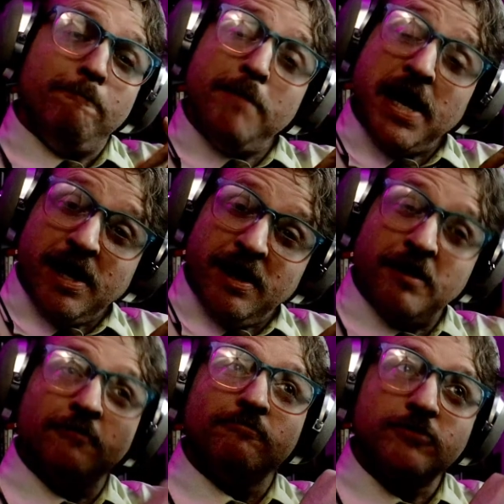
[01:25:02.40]

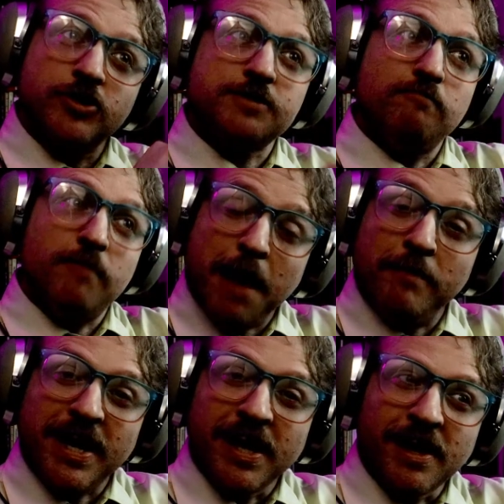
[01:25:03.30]
me, just
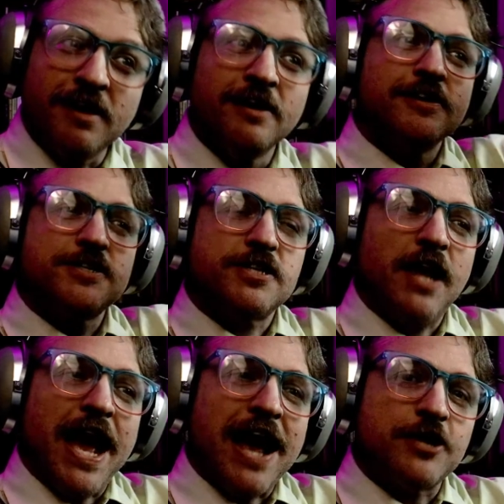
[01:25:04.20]
M E,
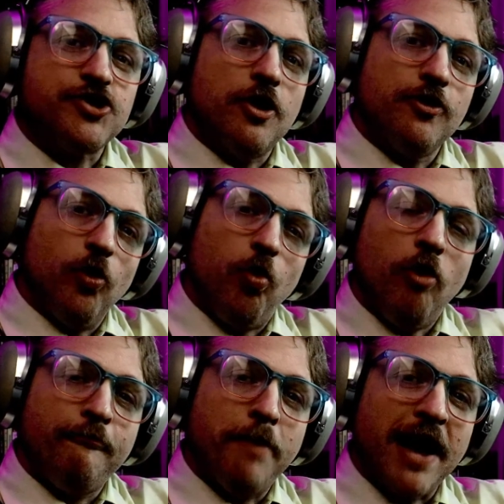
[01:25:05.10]
slash the
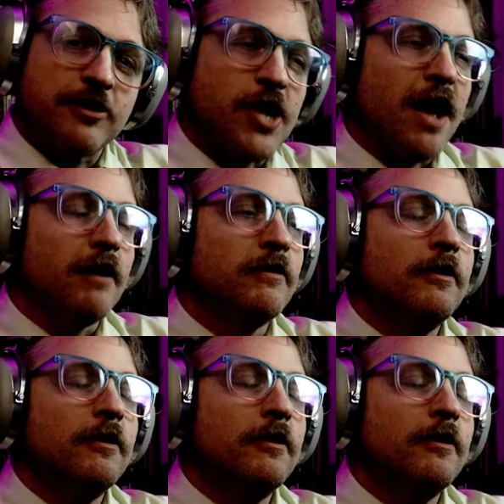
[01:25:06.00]
Wolfpack chat.